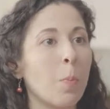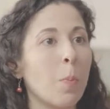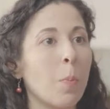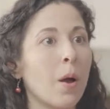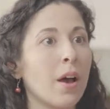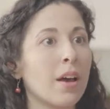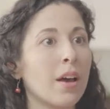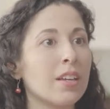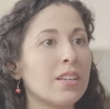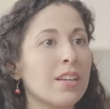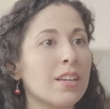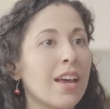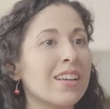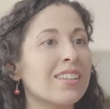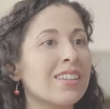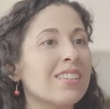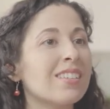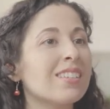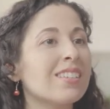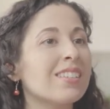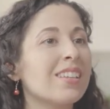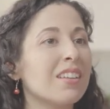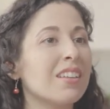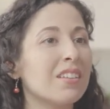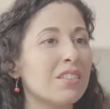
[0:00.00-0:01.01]
but
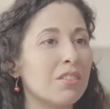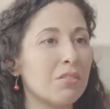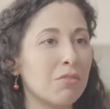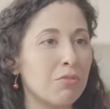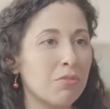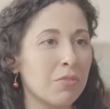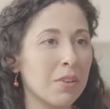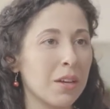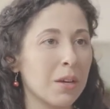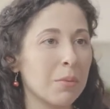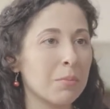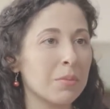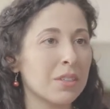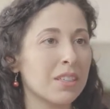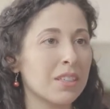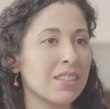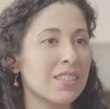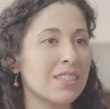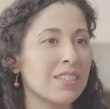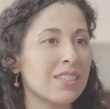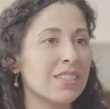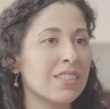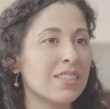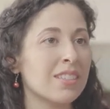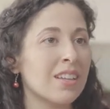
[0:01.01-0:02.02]
extended families.